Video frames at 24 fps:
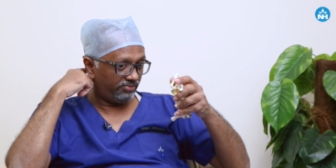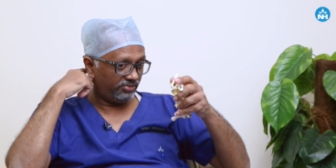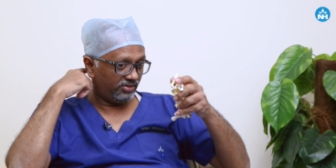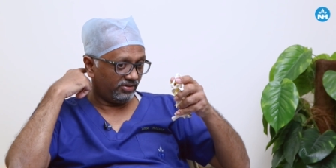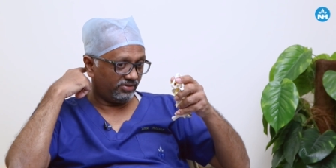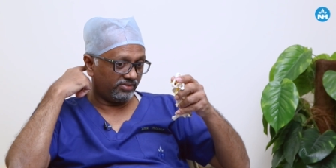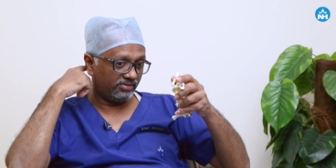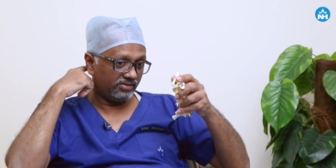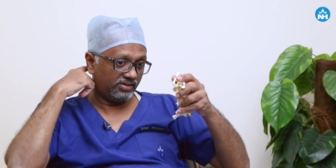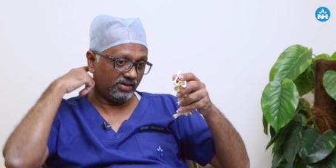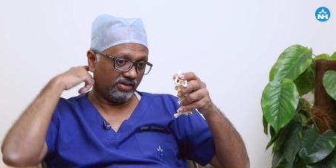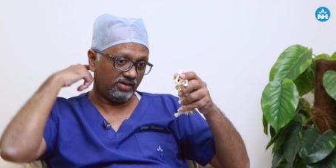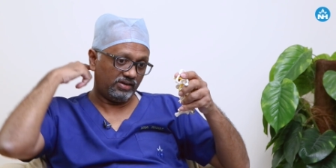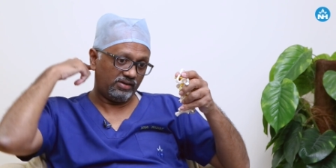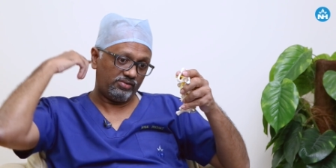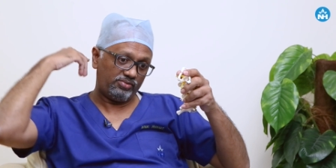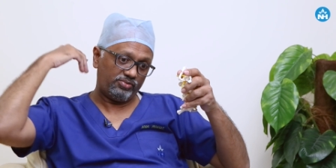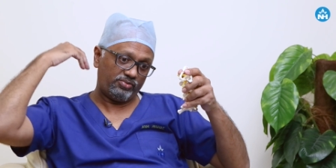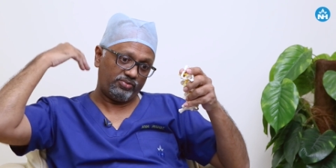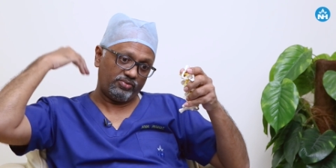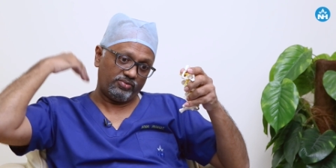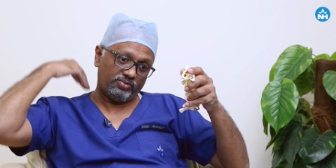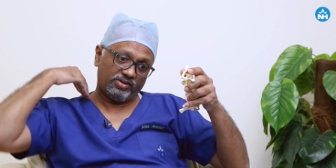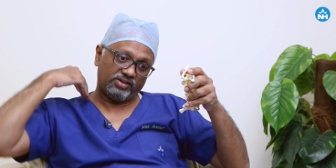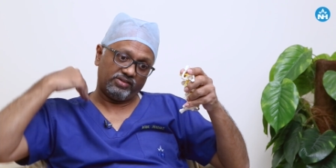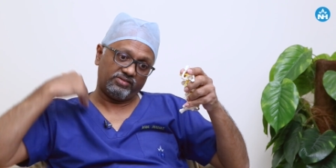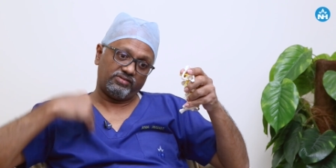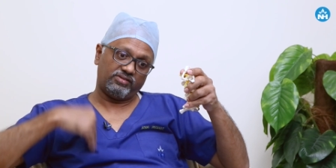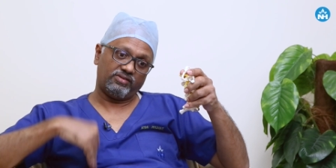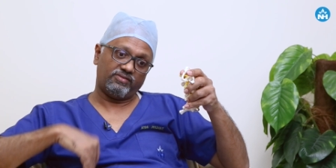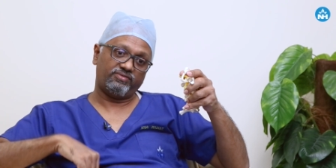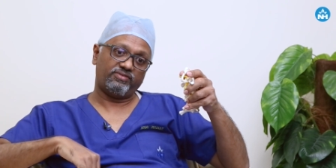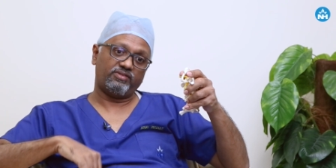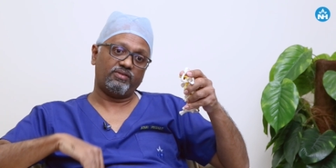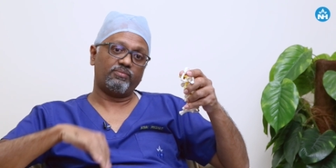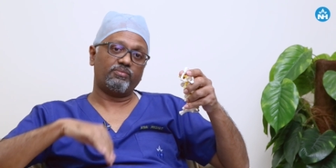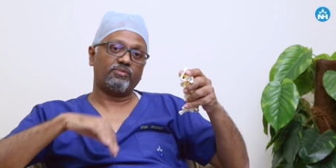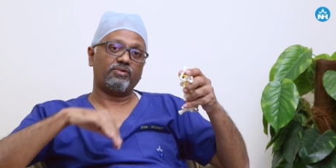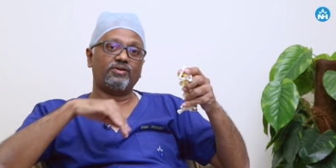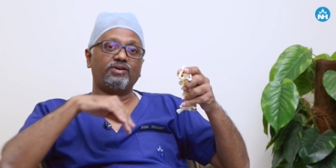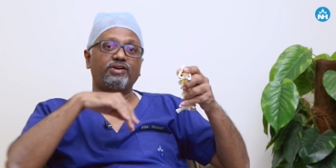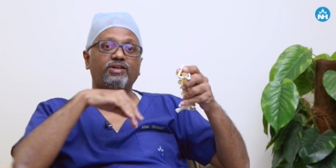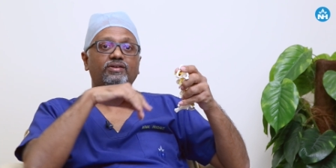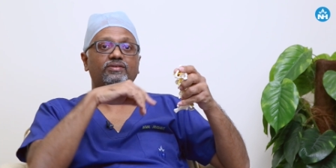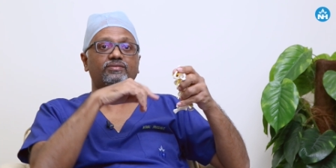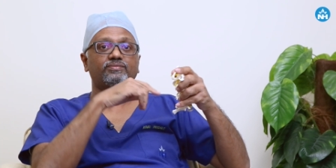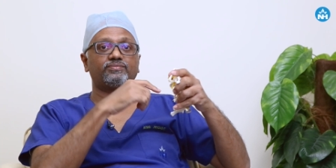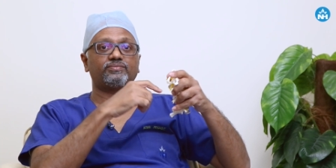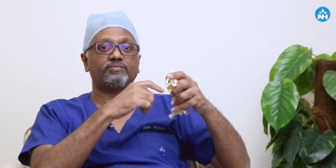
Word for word: of the skull to rest of the body.